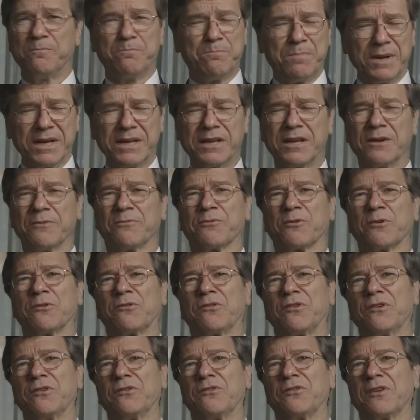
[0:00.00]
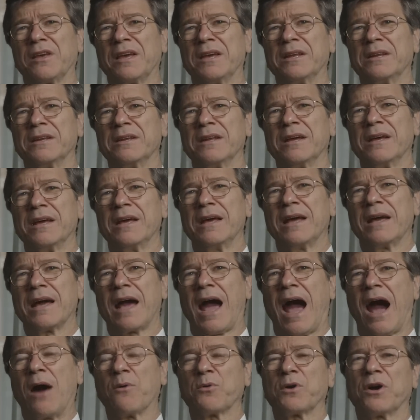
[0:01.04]
big differences in
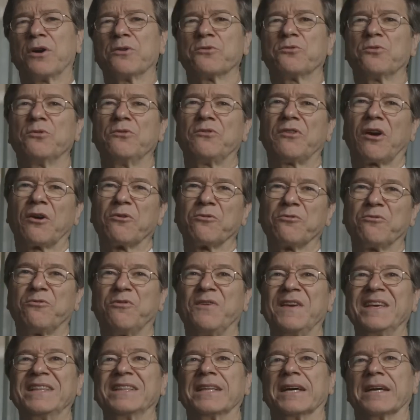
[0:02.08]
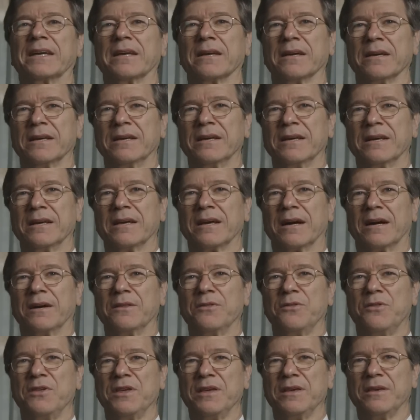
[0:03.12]
how countries are feeling
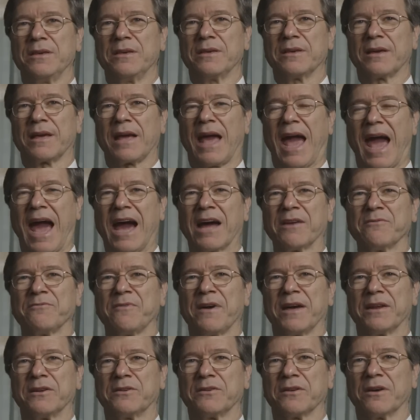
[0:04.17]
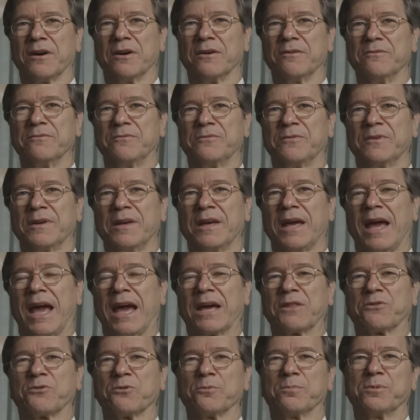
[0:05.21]
the advent of
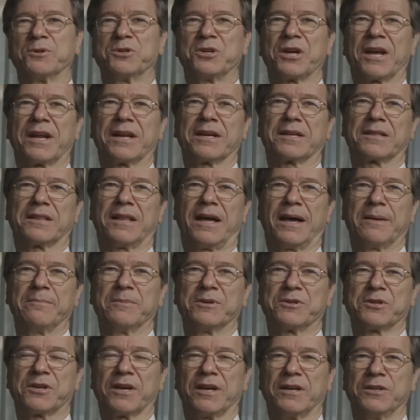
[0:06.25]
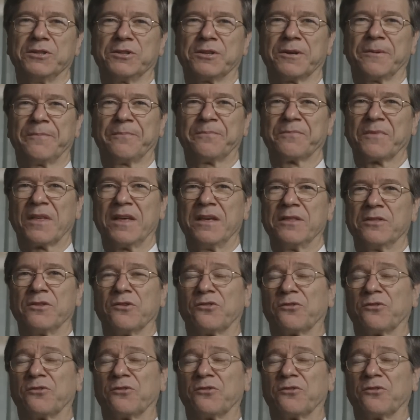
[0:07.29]
anthropogenic climate change. The